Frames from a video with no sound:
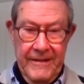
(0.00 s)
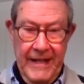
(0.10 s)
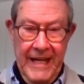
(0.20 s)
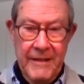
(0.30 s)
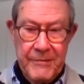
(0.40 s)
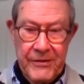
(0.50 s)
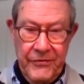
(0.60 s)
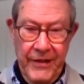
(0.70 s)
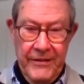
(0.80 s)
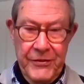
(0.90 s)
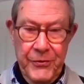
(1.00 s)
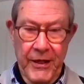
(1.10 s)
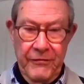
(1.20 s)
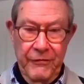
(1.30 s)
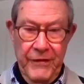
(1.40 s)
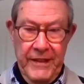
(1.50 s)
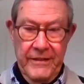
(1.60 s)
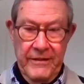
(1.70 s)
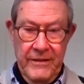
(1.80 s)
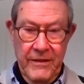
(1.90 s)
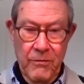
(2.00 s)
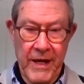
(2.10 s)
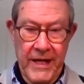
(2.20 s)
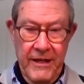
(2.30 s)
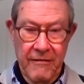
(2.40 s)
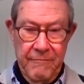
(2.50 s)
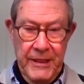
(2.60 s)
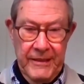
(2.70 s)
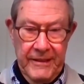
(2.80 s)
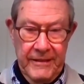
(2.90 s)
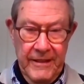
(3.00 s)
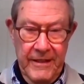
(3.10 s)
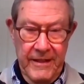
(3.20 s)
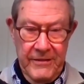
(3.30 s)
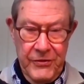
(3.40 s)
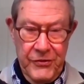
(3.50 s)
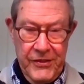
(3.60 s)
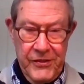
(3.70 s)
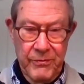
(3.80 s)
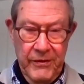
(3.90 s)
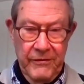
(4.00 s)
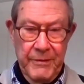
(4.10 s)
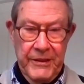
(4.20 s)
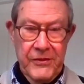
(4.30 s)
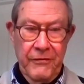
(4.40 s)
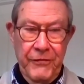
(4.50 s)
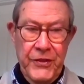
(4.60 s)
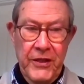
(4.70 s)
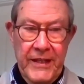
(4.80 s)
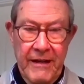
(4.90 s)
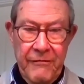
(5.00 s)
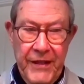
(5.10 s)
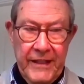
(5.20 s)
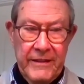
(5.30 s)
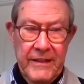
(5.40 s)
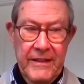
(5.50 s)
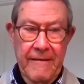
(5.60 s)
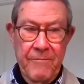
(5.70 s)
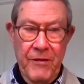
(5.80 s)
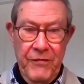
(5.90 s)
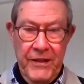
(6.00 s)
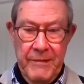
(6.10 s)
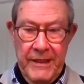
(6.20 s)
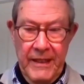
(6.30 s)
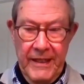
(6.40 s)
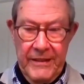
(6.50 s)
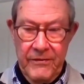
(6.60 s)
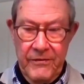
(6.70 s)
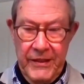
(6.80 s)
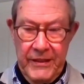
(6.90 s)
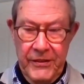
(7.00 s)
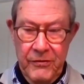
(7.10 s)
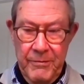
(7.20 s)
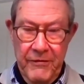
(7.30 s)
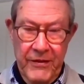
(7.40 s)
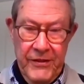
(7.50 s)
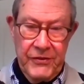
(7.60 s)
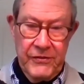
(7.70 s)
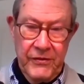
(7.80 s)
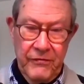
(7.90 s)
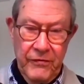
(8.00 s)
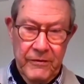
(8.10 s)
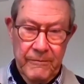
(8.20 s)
elements there that you have to find a way of building trust with, because if you don't have that, fundamentally, I don't think you'll be very successful.